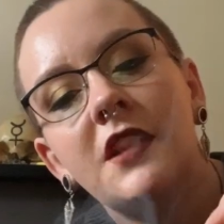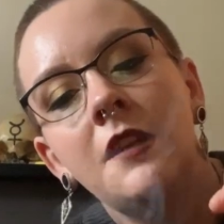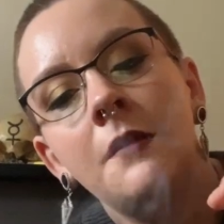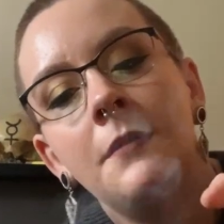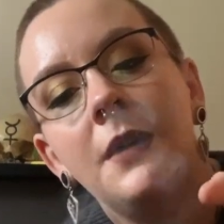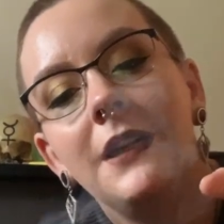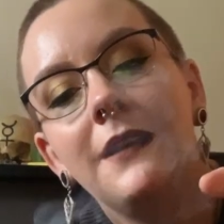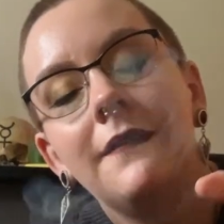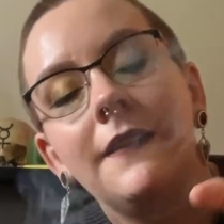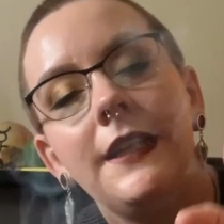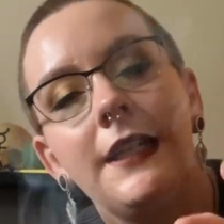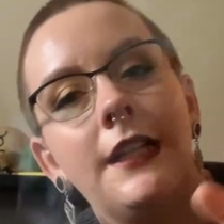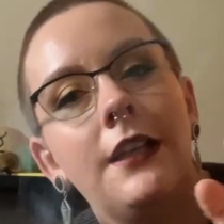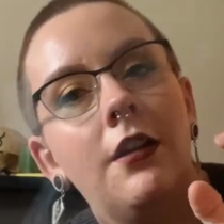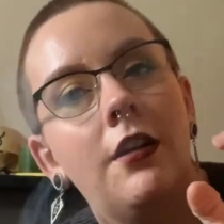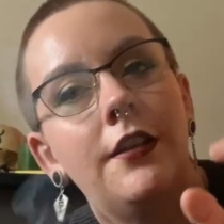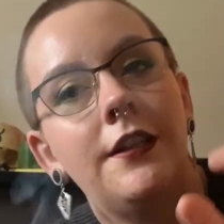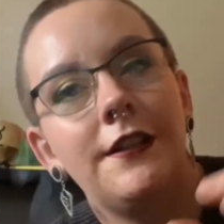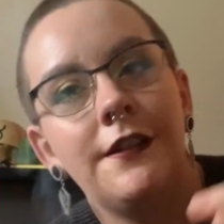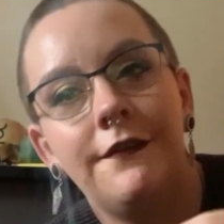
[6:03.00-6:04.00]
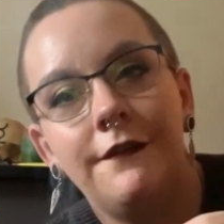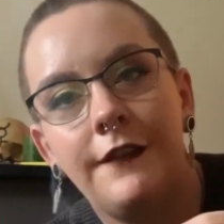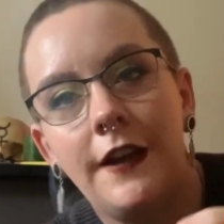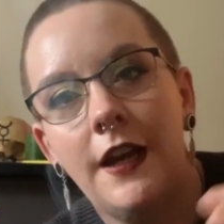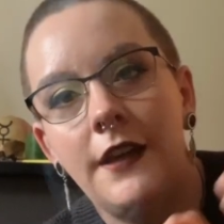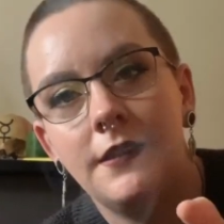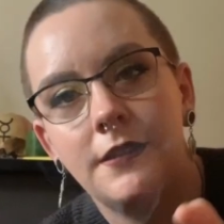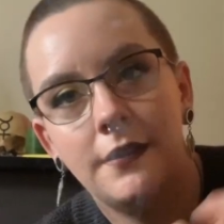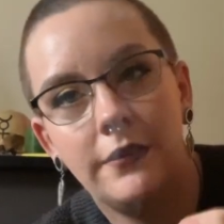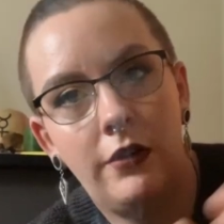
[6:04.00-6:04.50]
by clinging on to
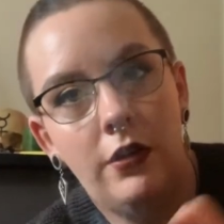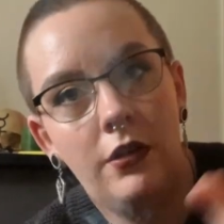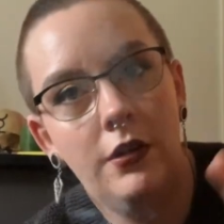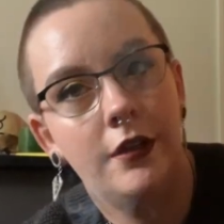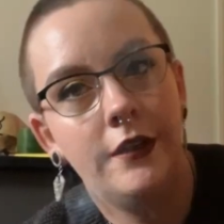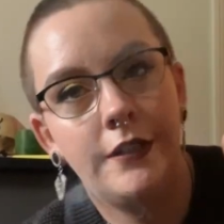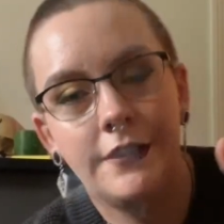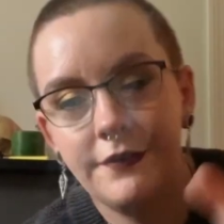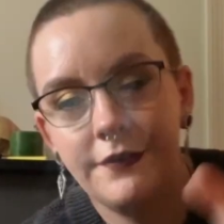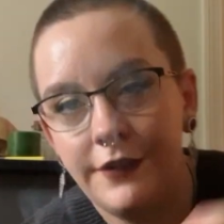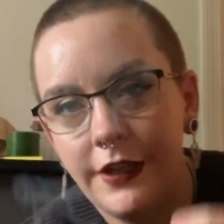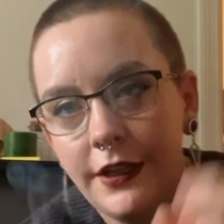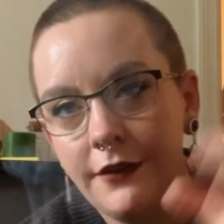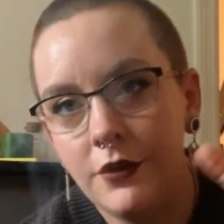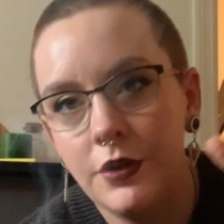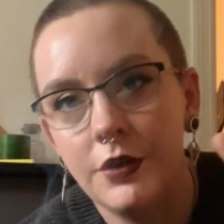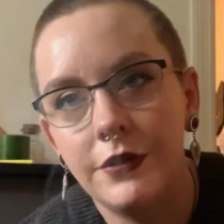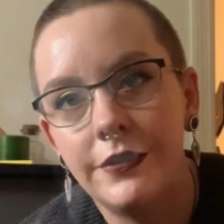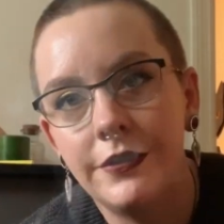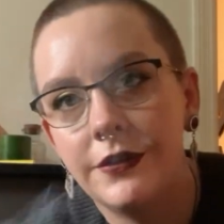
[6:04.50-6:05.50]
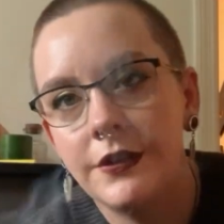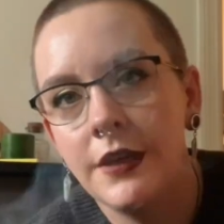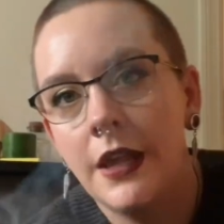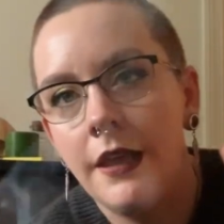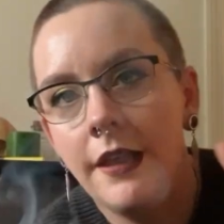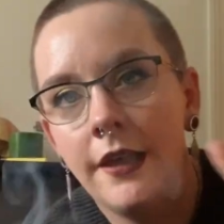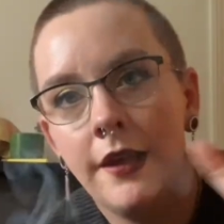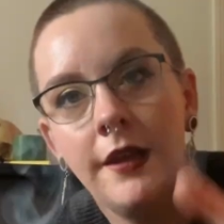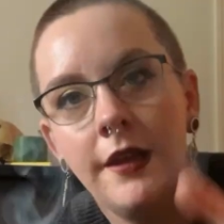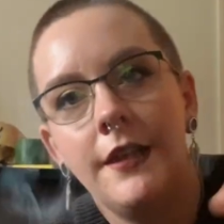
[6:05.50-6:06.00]
fats, lards, flavors,
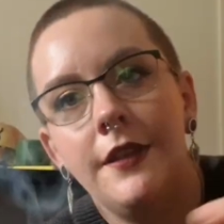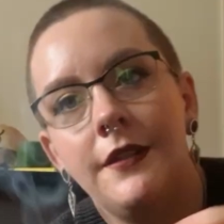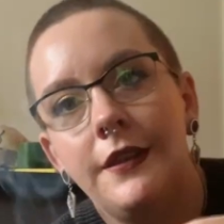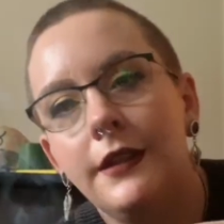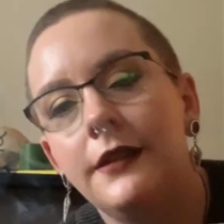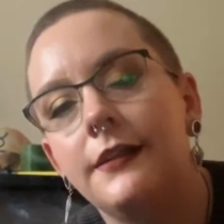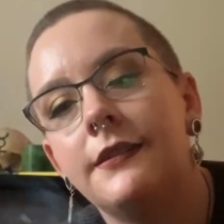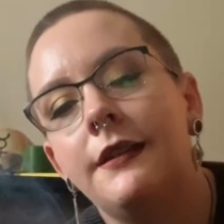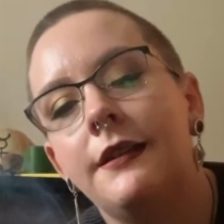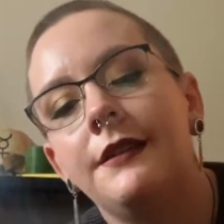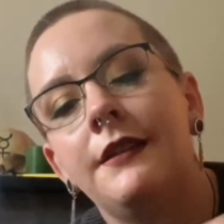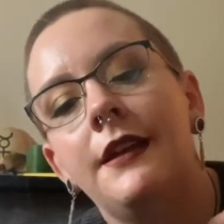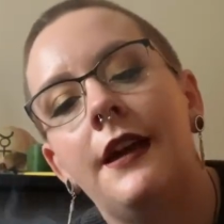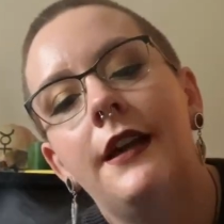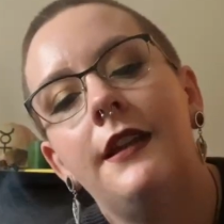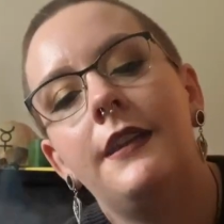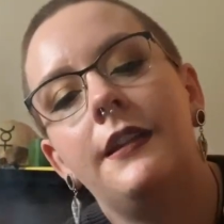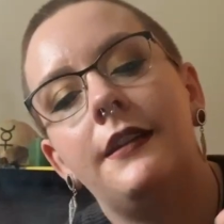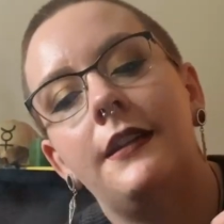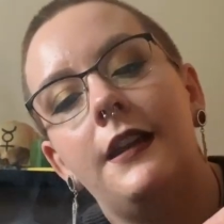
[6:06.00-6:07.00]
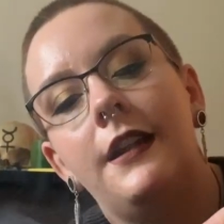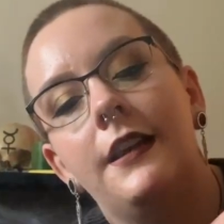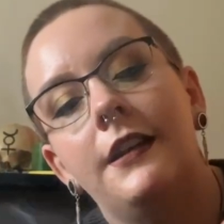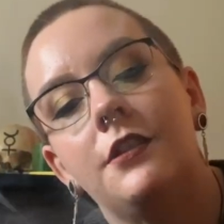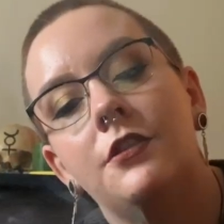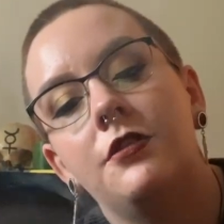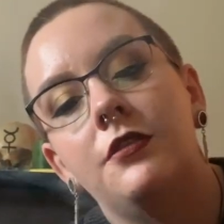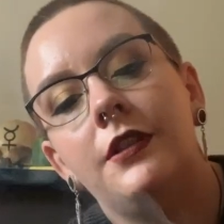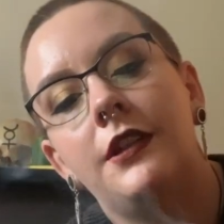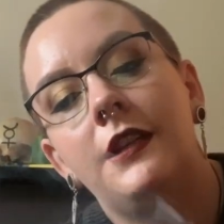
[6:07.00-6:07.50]
things like that, and it
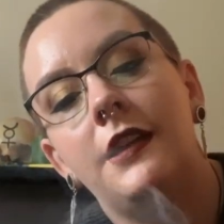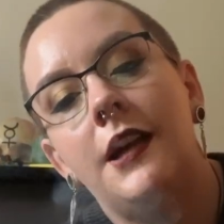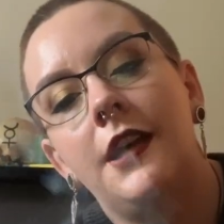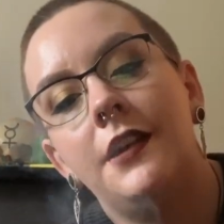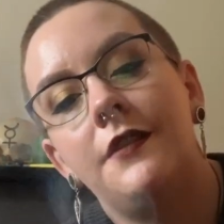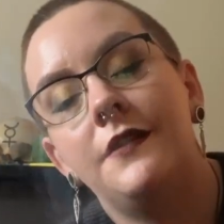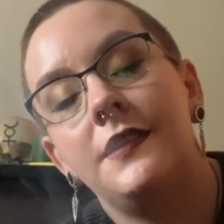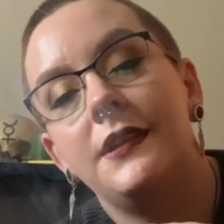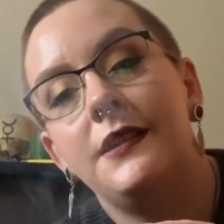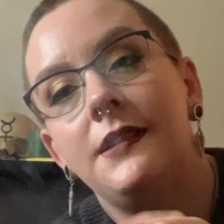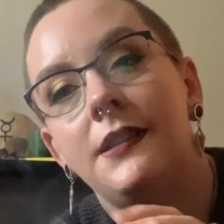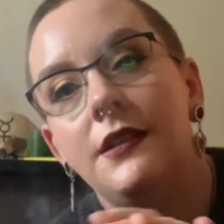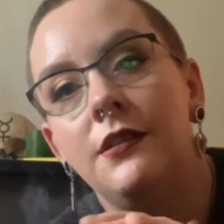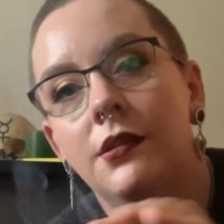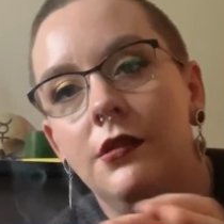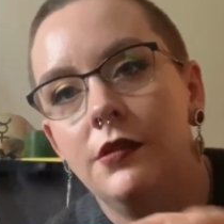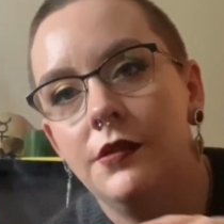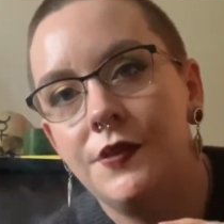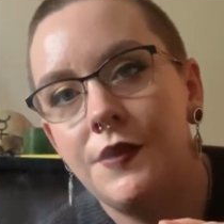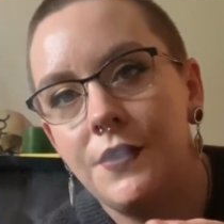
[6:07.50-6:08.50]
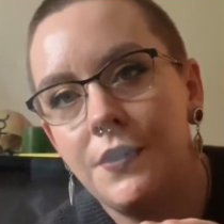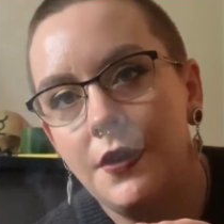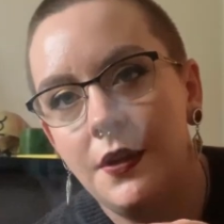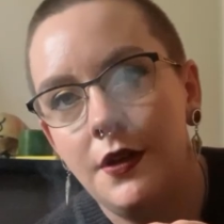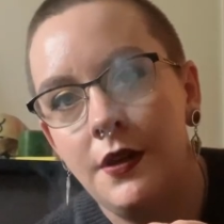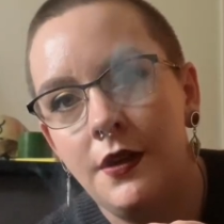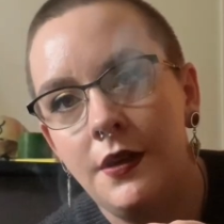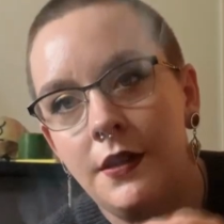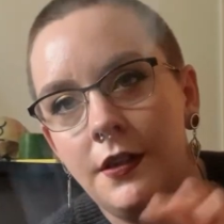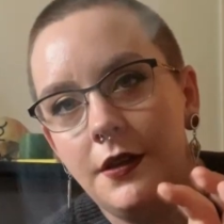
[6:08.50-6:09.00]
actually kind of seals
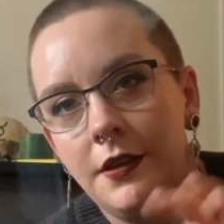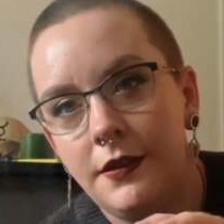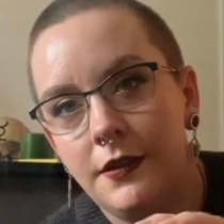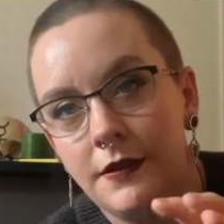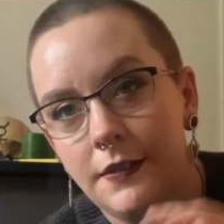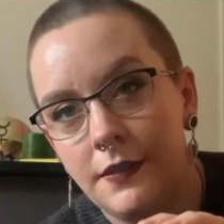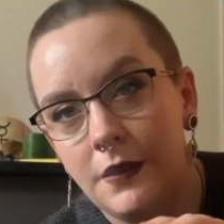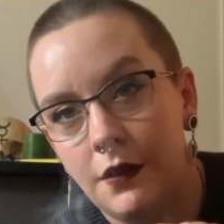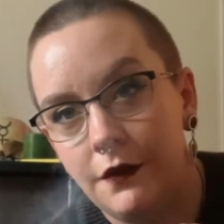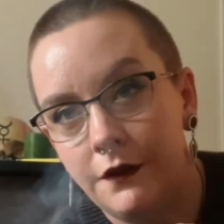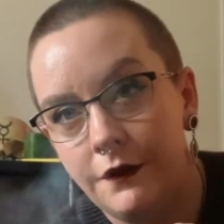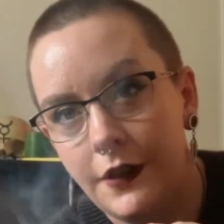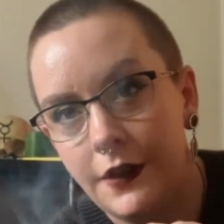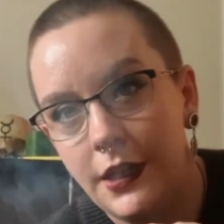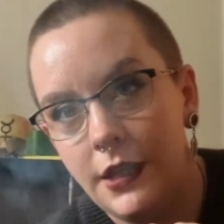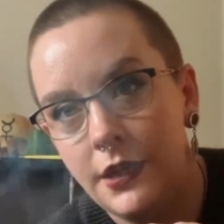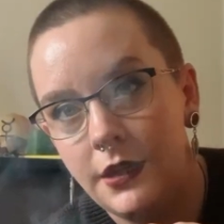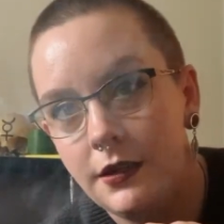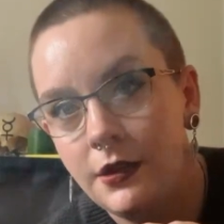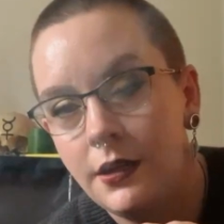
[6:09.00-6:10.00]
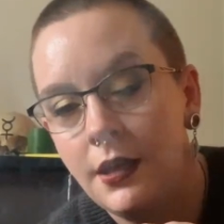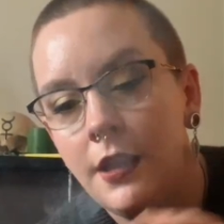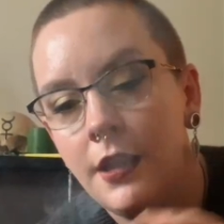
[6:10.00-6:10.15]
itself in.